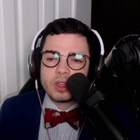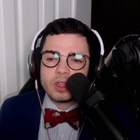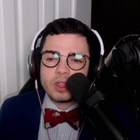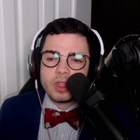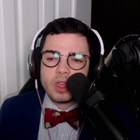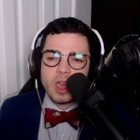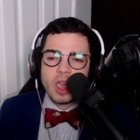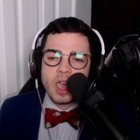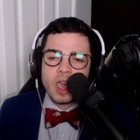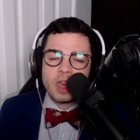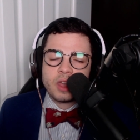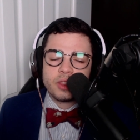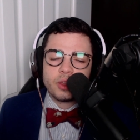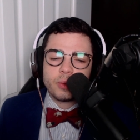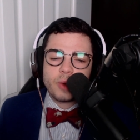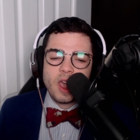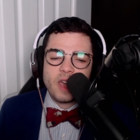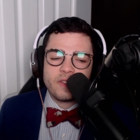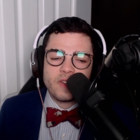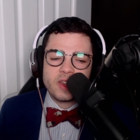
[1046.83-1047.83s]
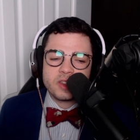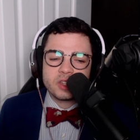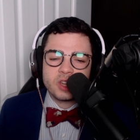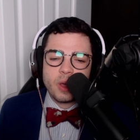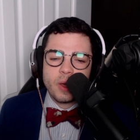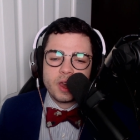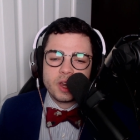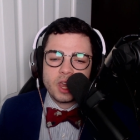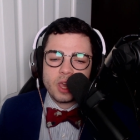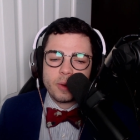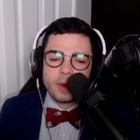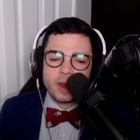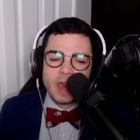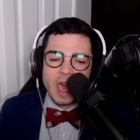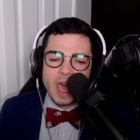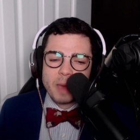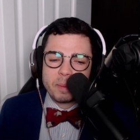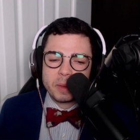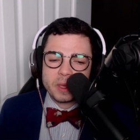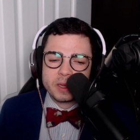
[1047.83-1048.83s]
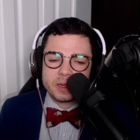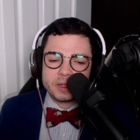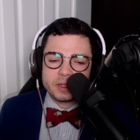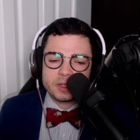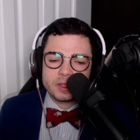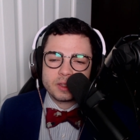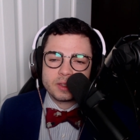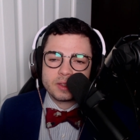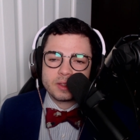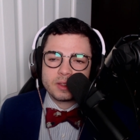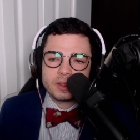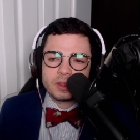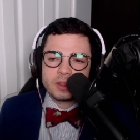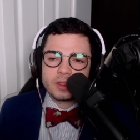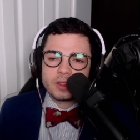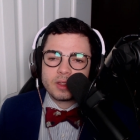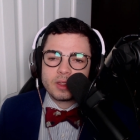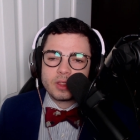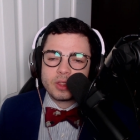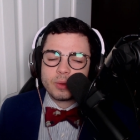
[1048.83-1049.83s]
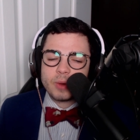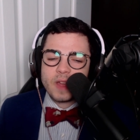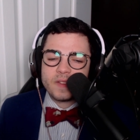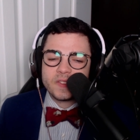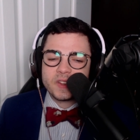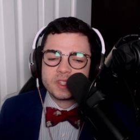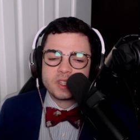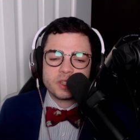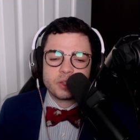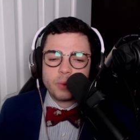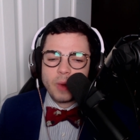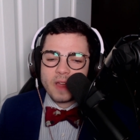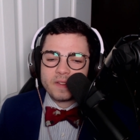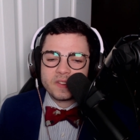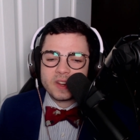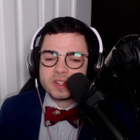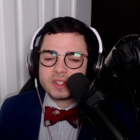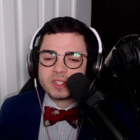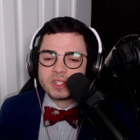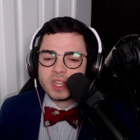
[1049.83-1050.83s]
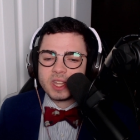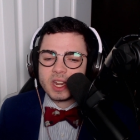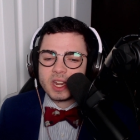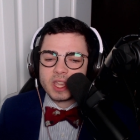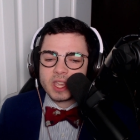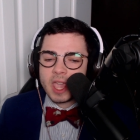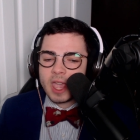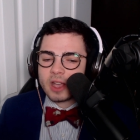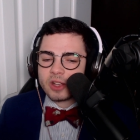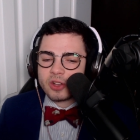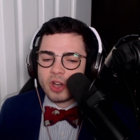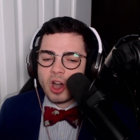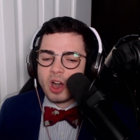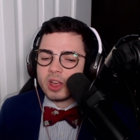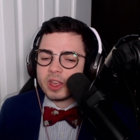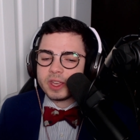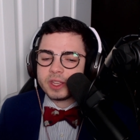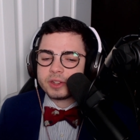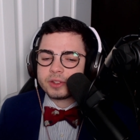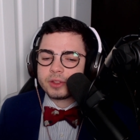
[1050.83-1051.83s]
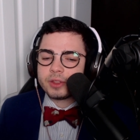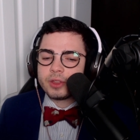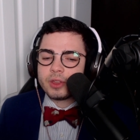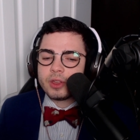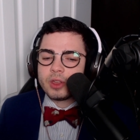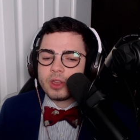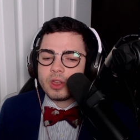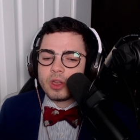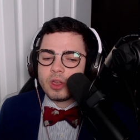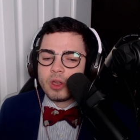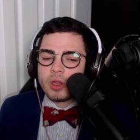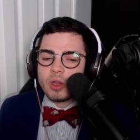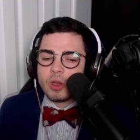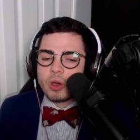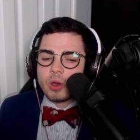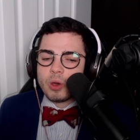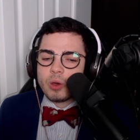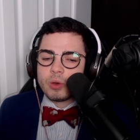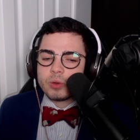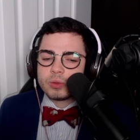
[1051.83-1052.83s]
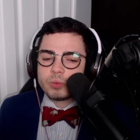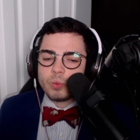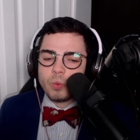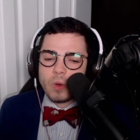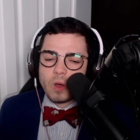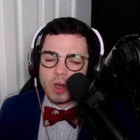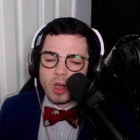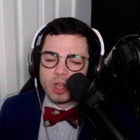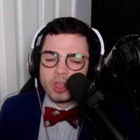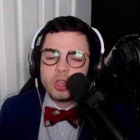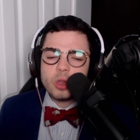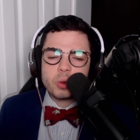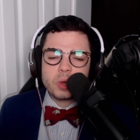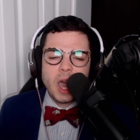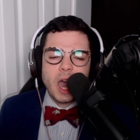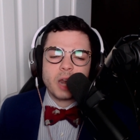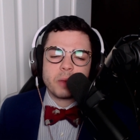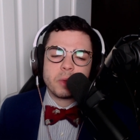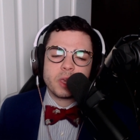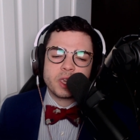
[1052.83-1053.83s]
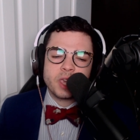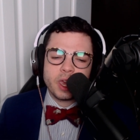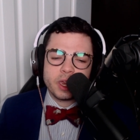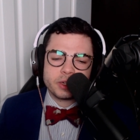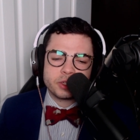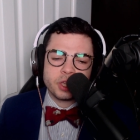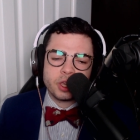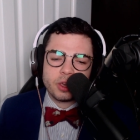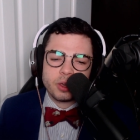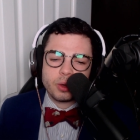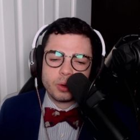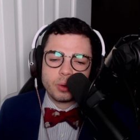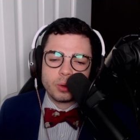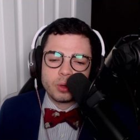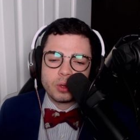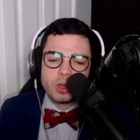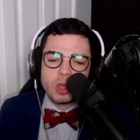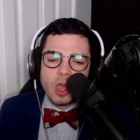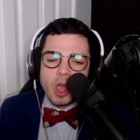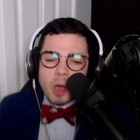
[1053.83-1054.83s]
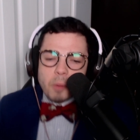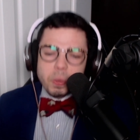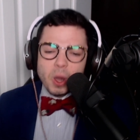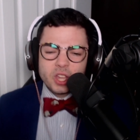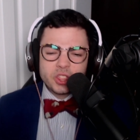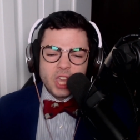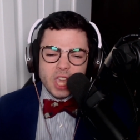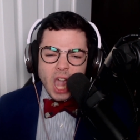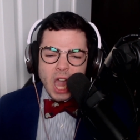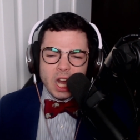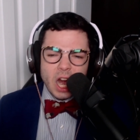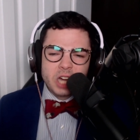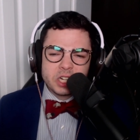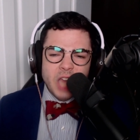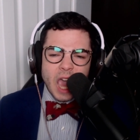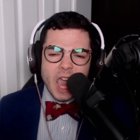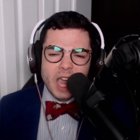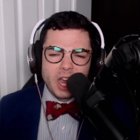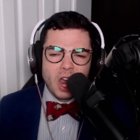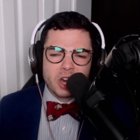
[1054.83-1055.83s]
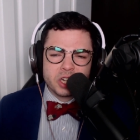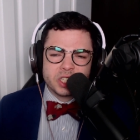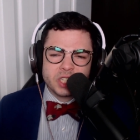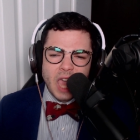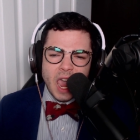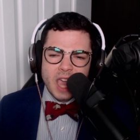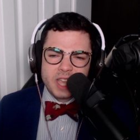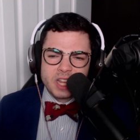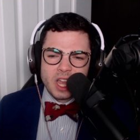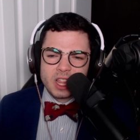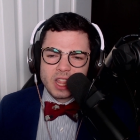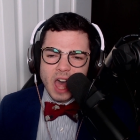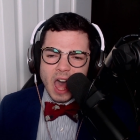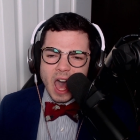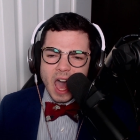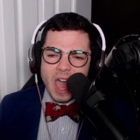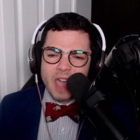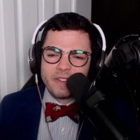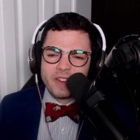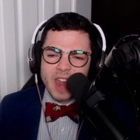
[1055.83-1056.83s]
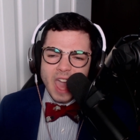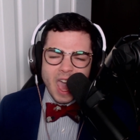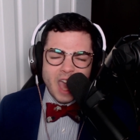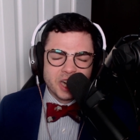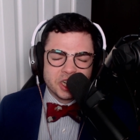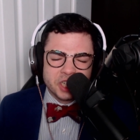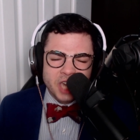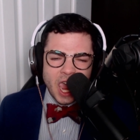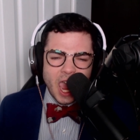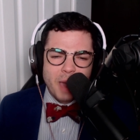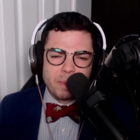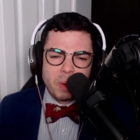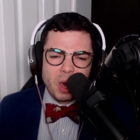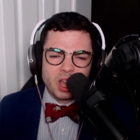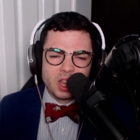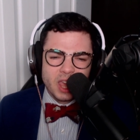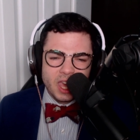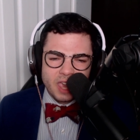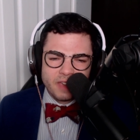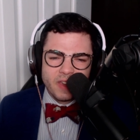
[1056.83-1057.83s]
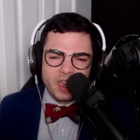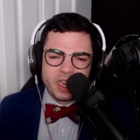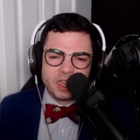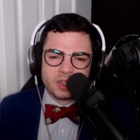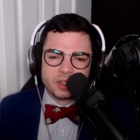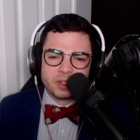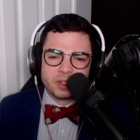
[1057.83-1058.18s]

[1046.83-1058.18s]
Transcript: And the ref has no idea what happened. The ref didn't see it. He can't call it. You got to be kidding too. But the Undertaker stays alive and Edge can't believe it.